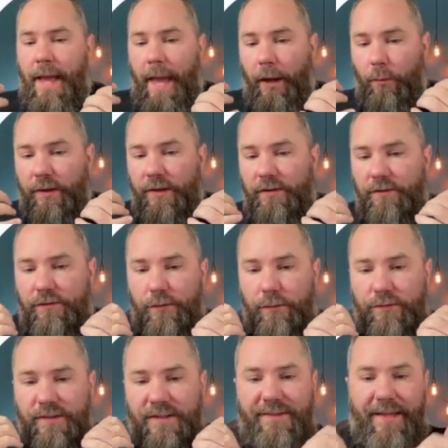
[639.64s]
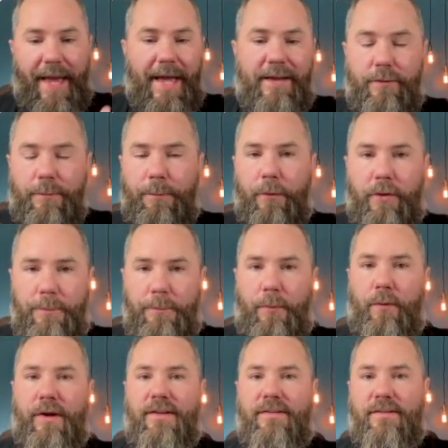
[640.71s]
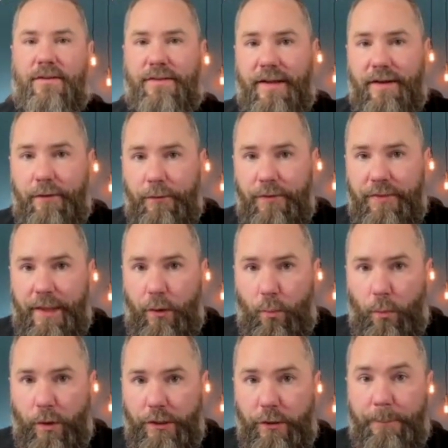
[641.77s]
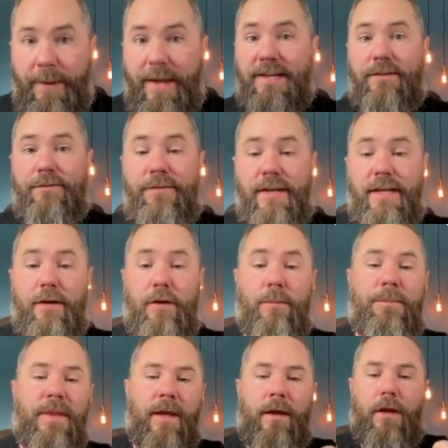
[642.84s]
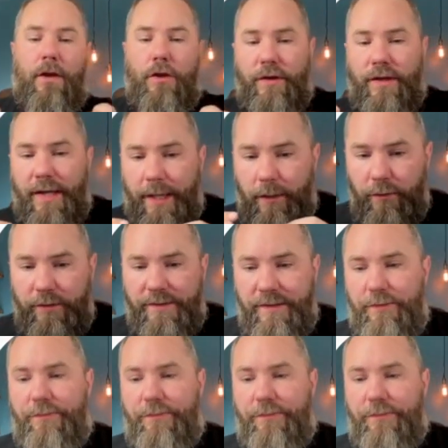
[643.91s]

and really just use these as bullet points though, that when you're making the video, you can kind of look at these